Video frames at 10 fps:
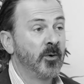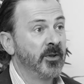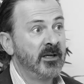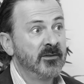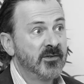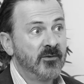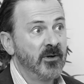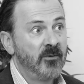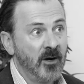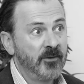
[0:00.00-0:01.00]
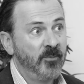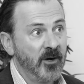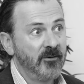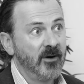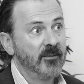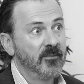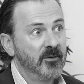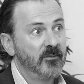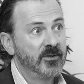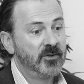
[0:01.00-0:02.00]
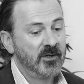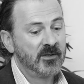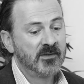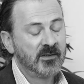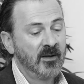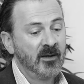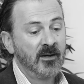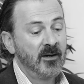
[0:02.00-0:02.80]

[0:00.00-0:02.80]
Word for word: or the industry growth program, which is